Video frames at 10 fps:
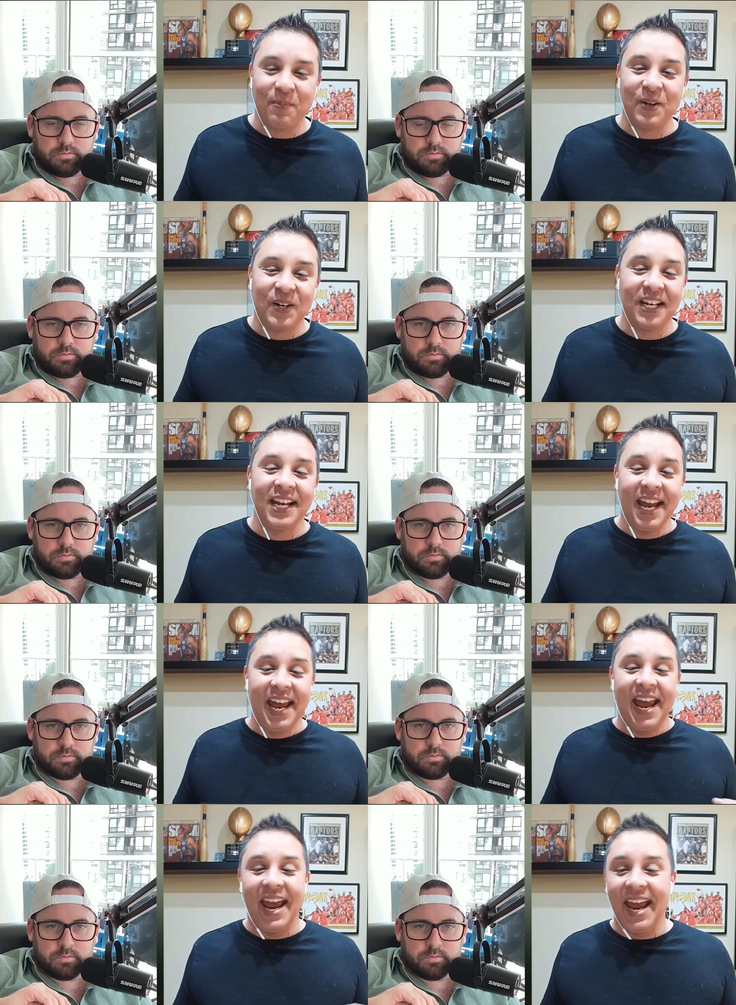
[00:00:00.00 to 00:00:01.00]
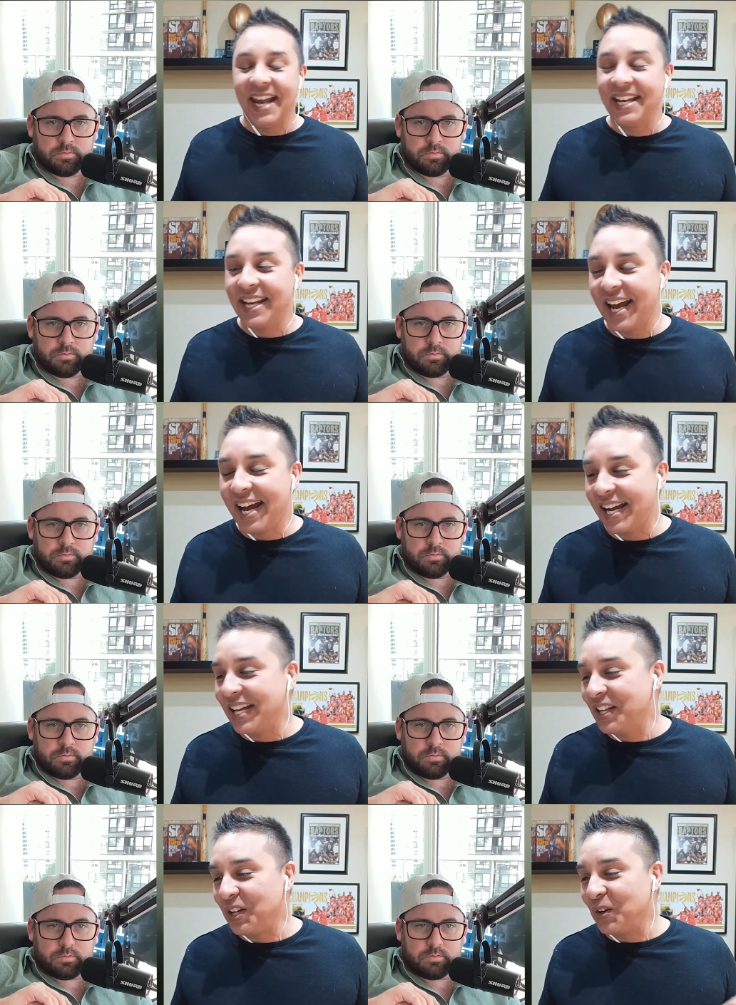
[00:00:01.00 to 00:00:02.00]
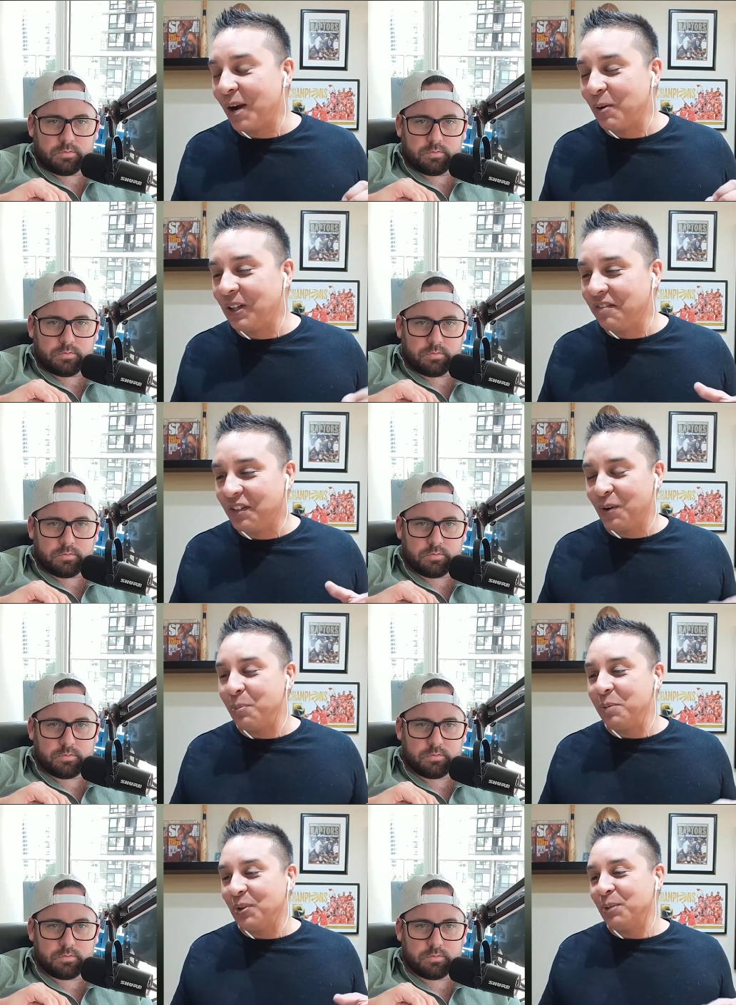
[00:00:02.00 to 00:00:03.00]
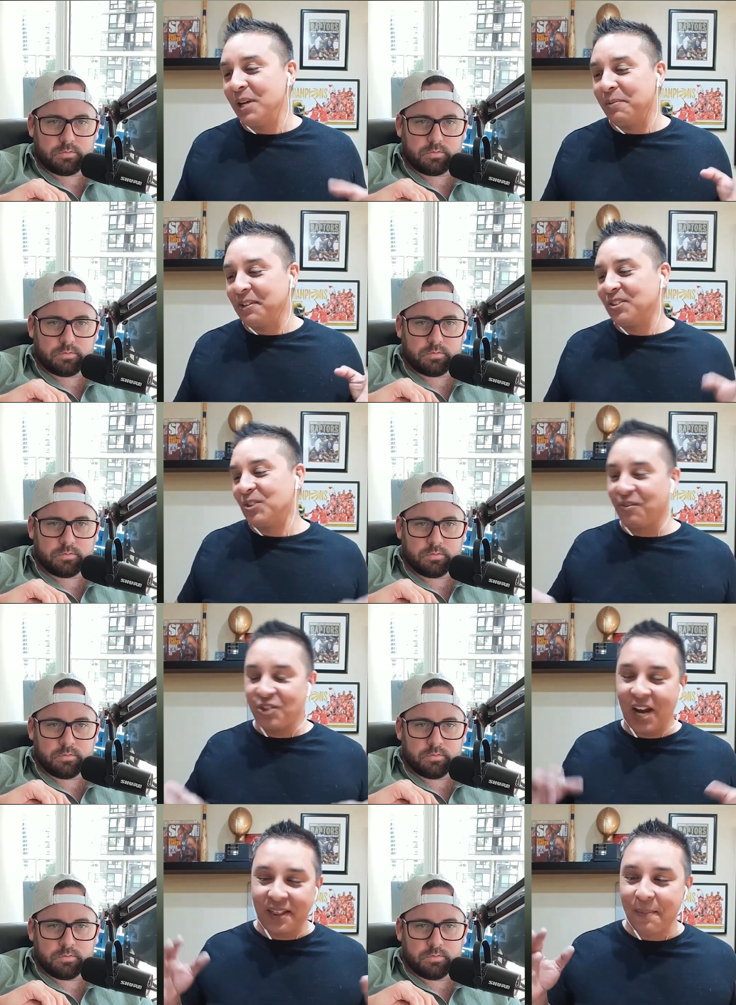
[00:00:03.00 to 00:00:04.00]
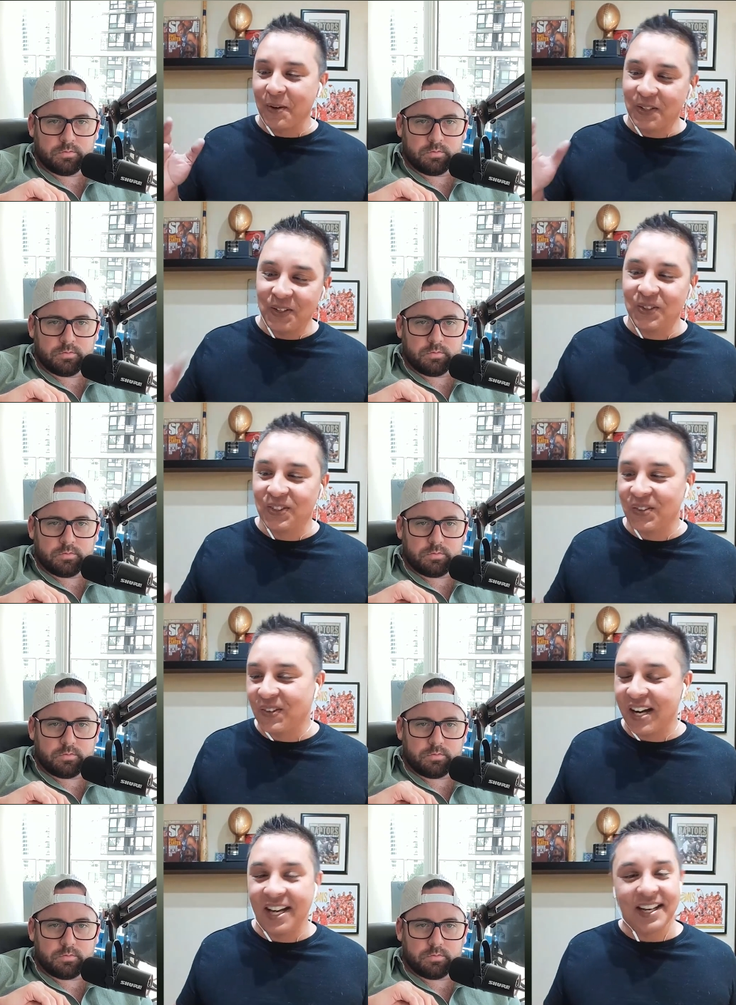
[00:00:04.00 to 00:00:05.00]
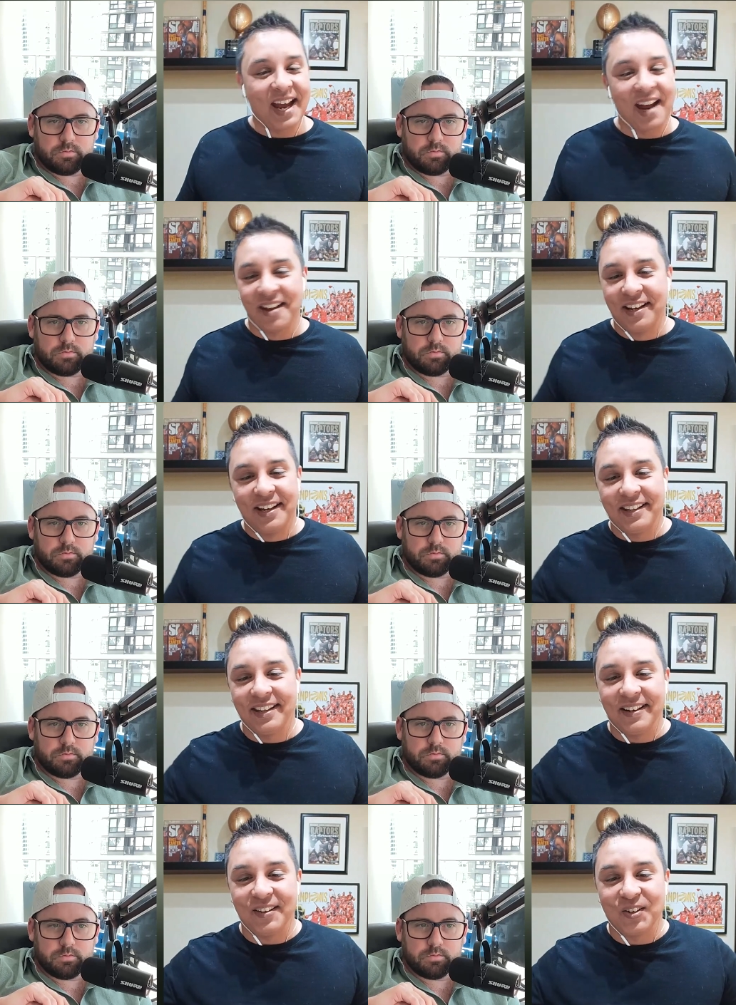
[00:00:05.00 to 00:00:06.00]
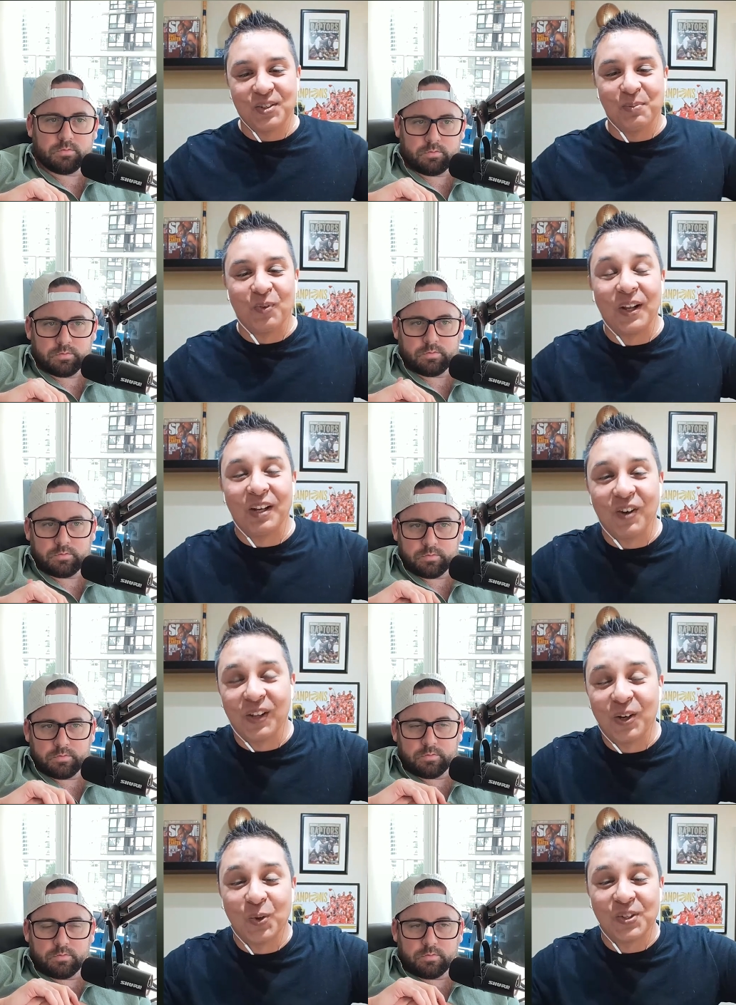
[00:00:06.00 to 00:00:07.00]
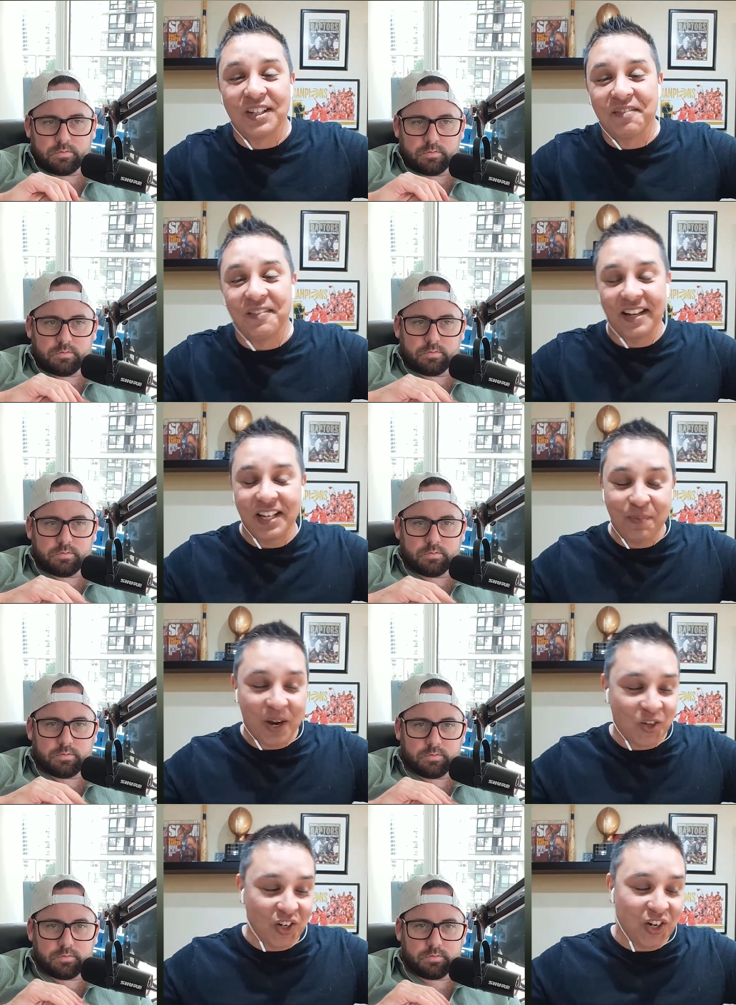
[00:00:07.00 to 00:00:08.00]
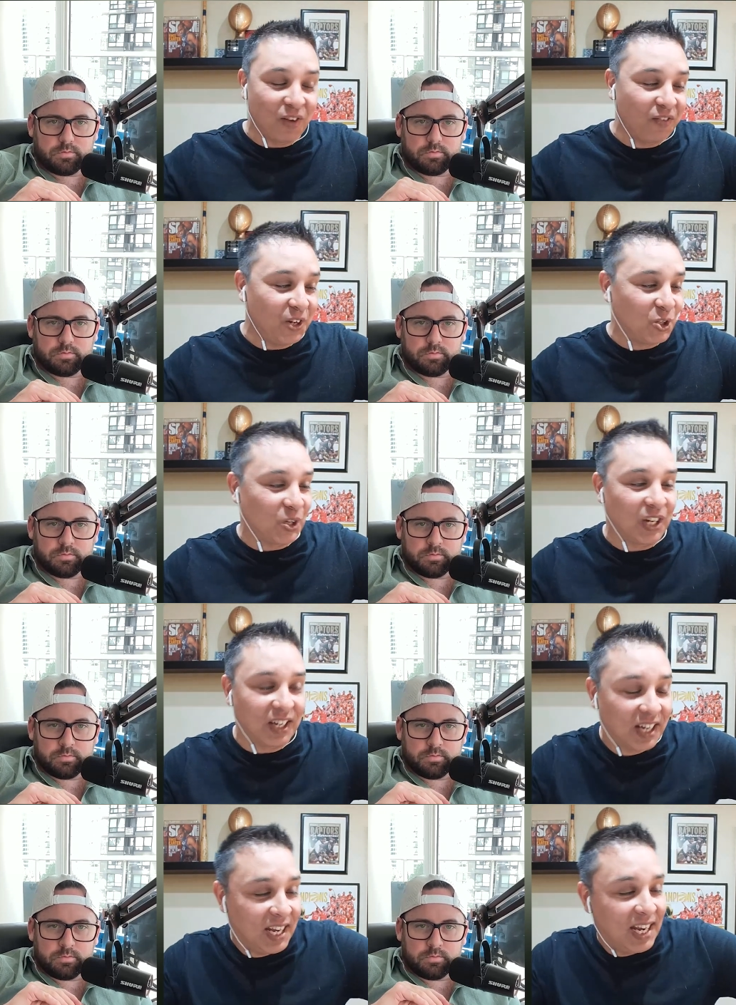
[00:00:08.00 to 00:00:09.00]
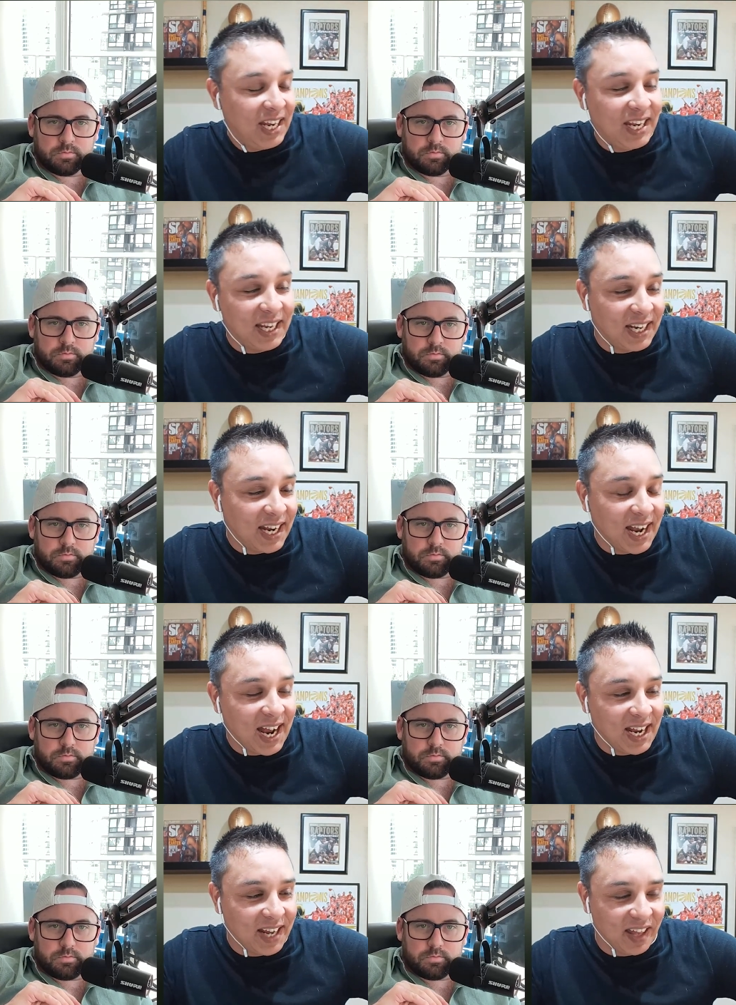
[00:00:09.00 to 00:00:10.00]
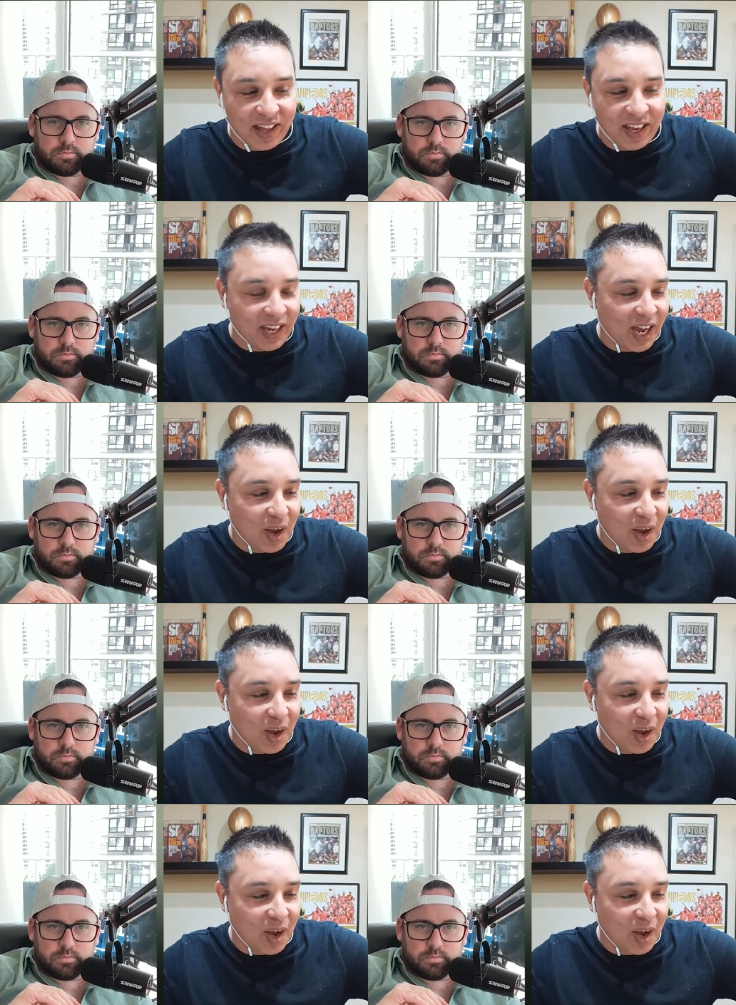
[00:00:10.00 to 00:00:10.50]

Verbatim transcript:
Speaker 1: community. And, you know, I would love for people to be able to sort of check them out, too. So, yeah, there's some really, really cool stuff. And like you mentioned, you know, featured in I think, like